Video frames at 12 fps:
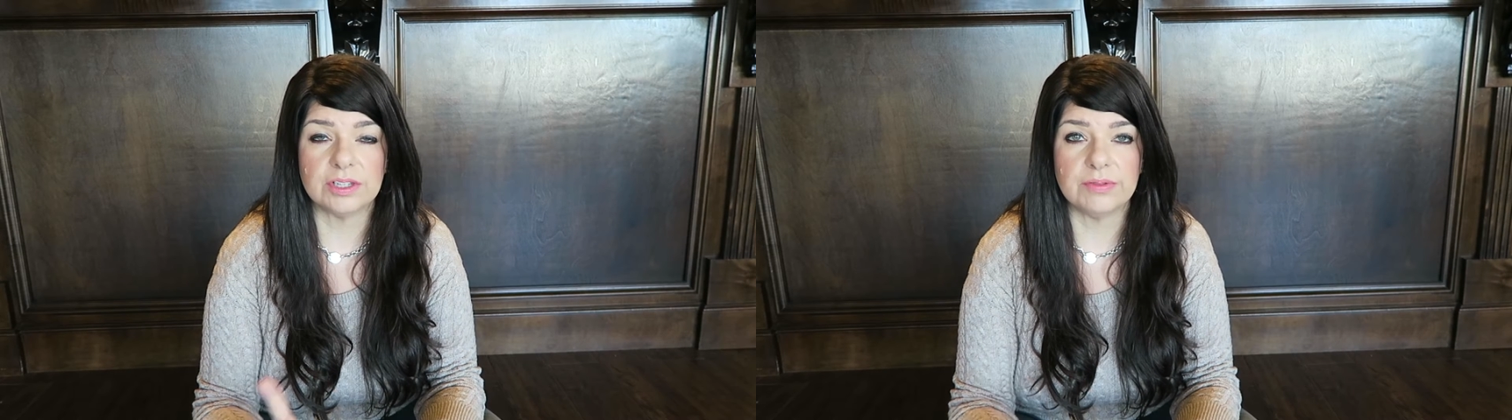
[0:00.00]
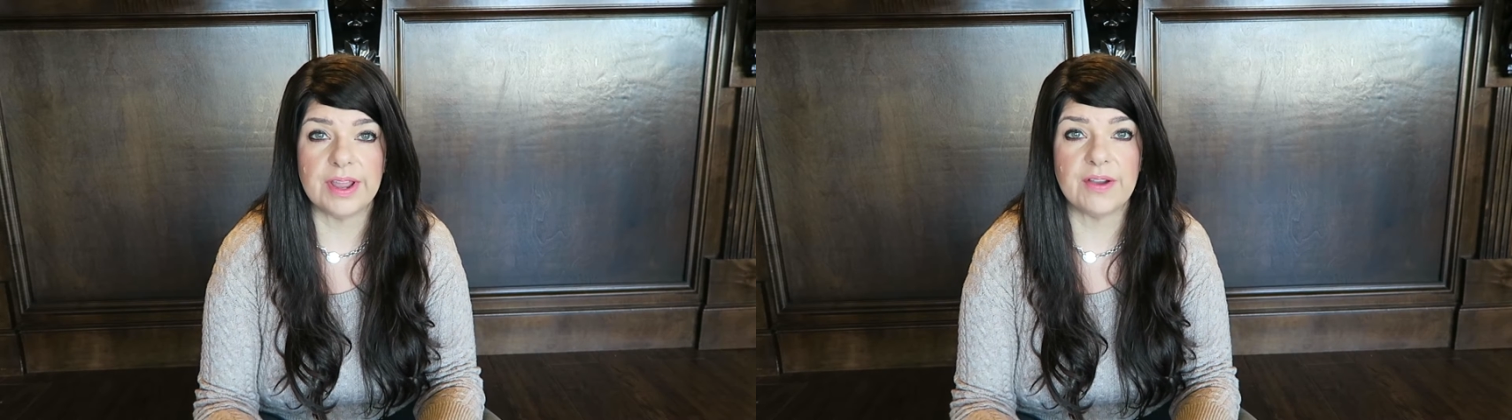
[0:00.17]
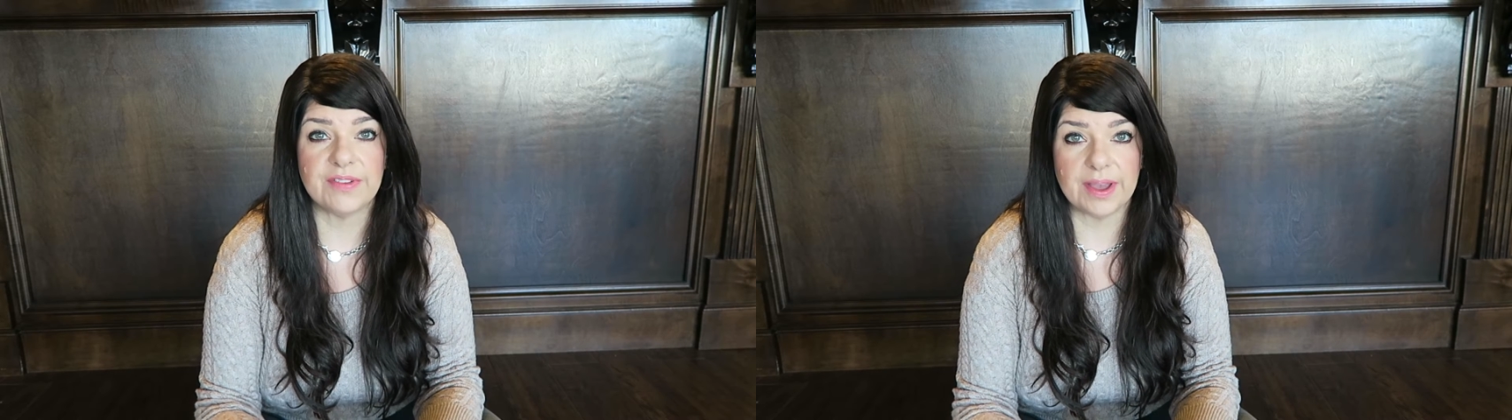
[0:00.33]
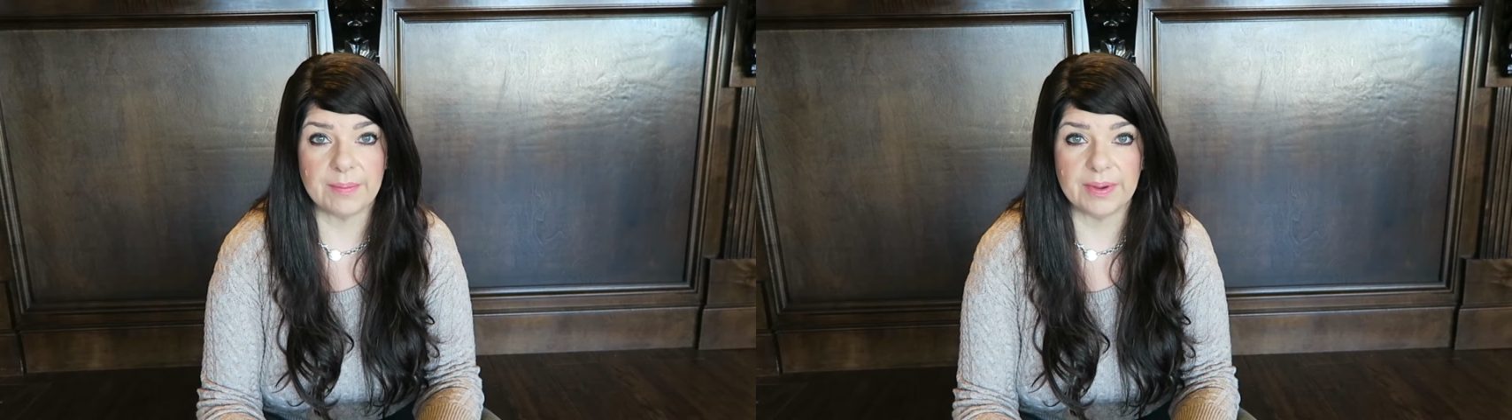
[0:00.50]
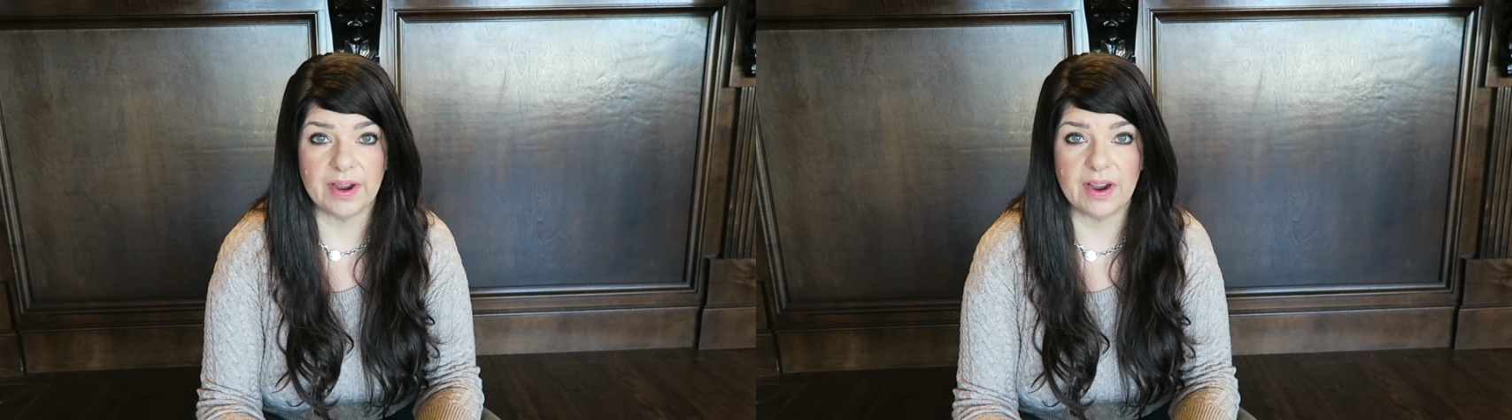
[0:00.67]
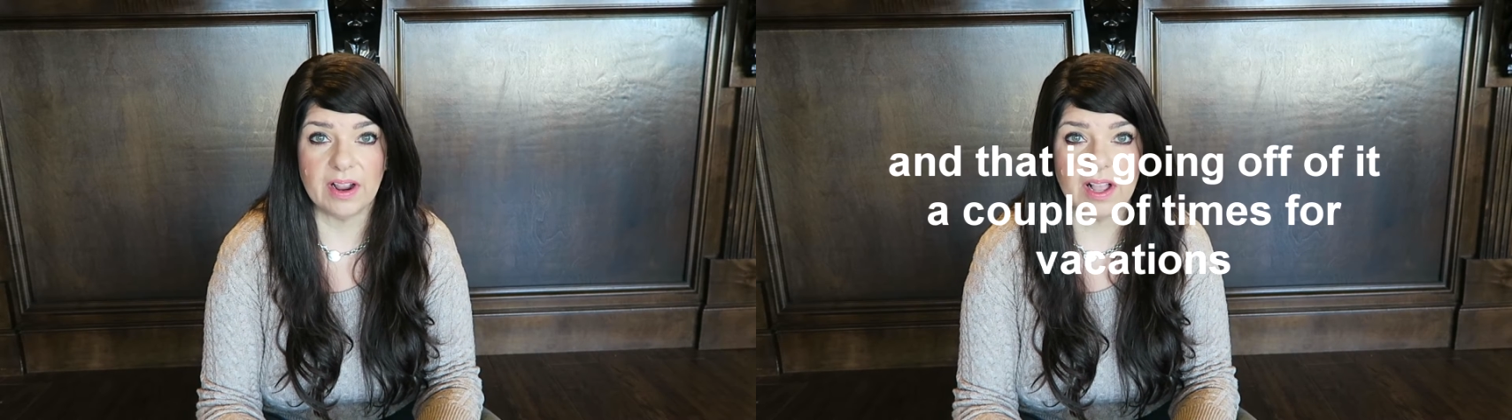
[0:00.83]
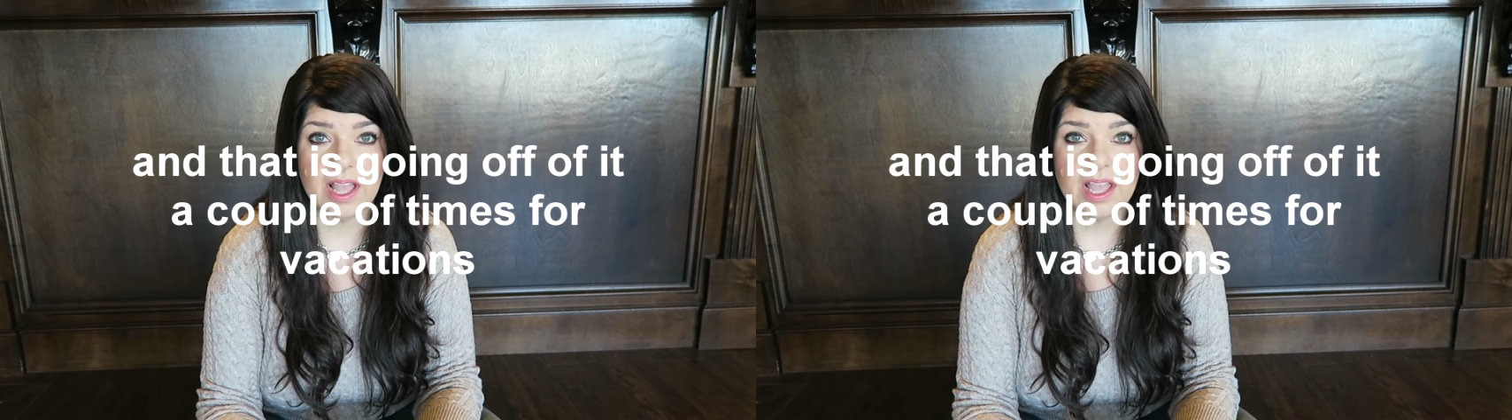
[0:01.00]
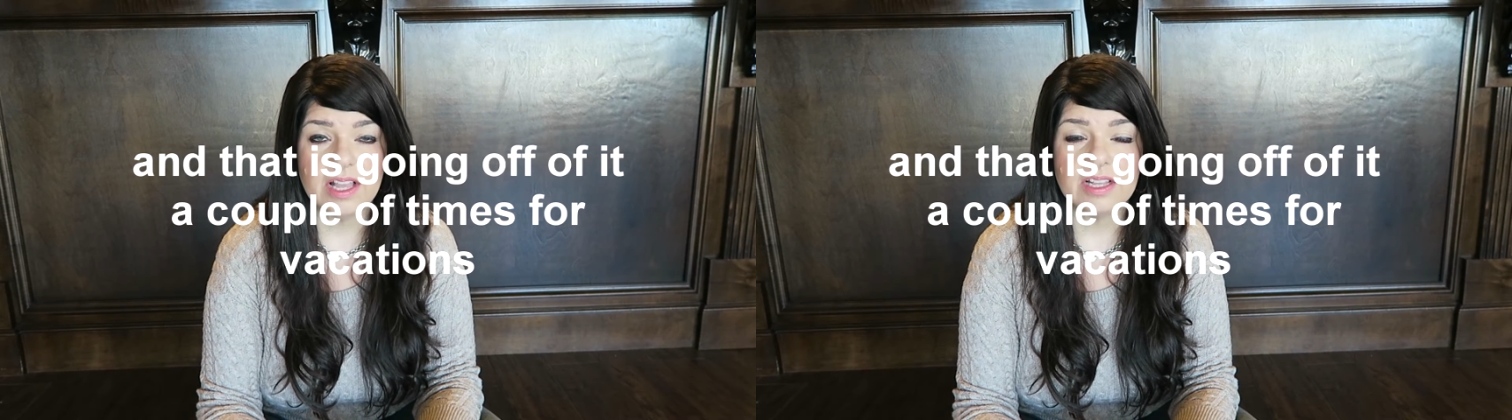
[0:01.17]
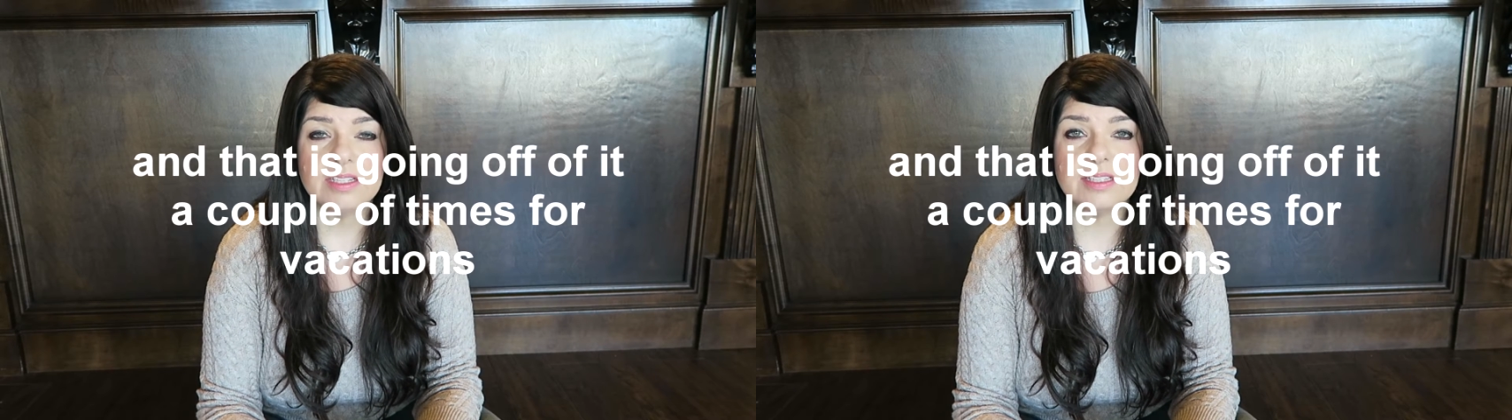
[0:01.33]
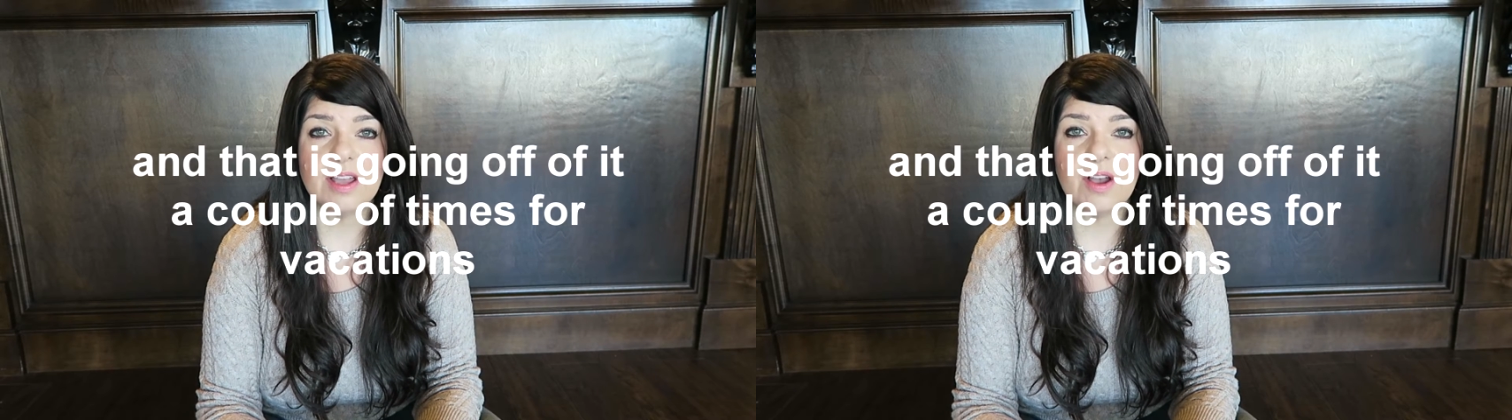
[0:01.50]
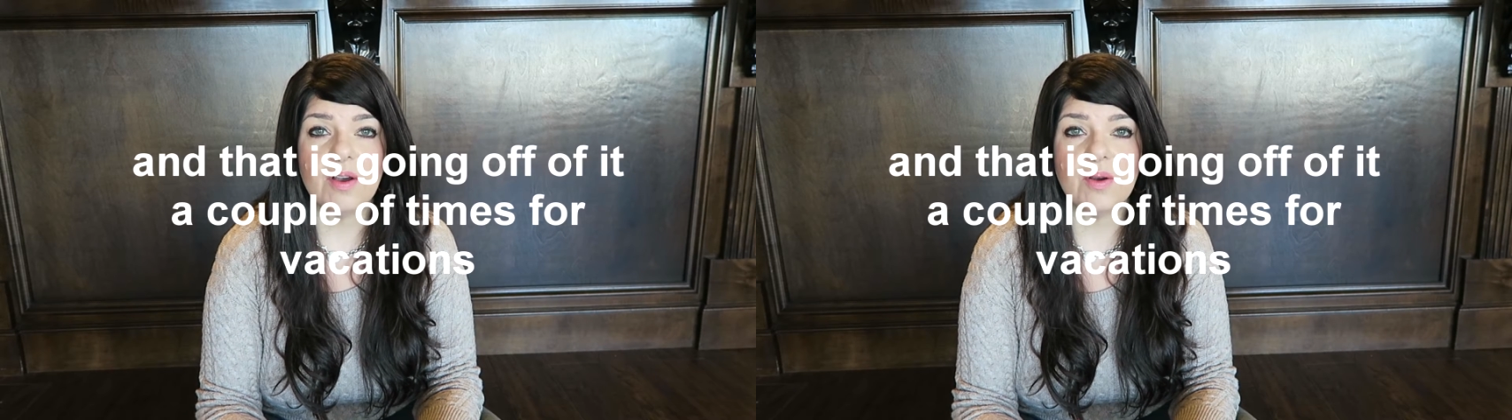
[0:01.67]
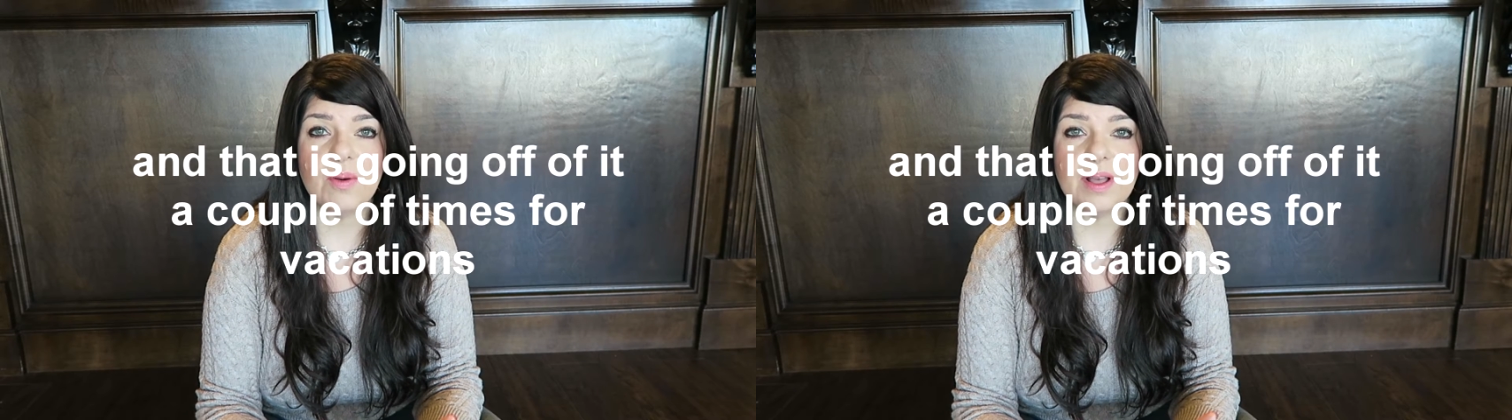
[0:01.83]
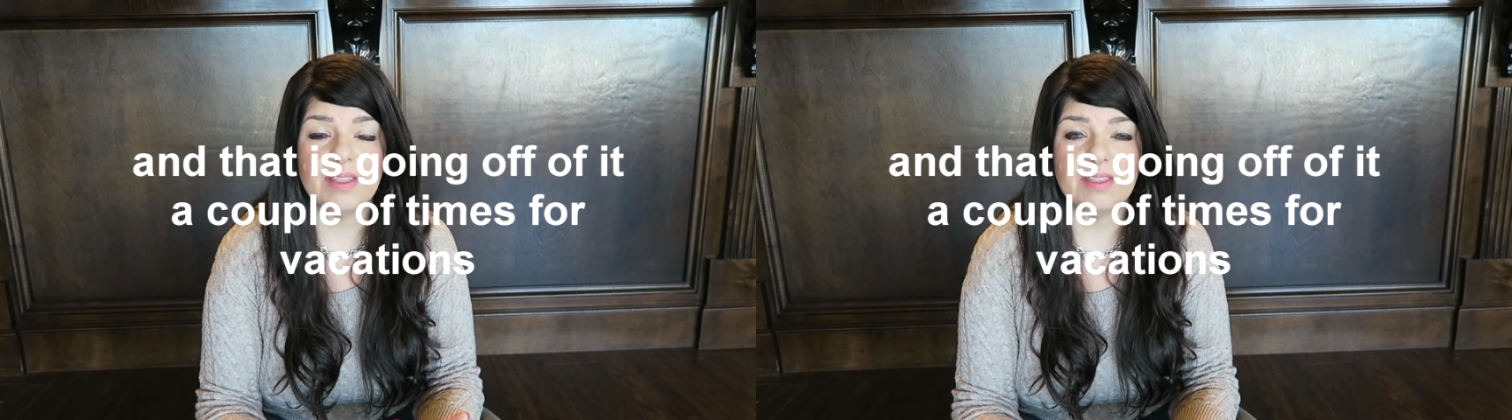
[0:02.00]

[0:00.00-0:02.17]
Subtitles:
to November. So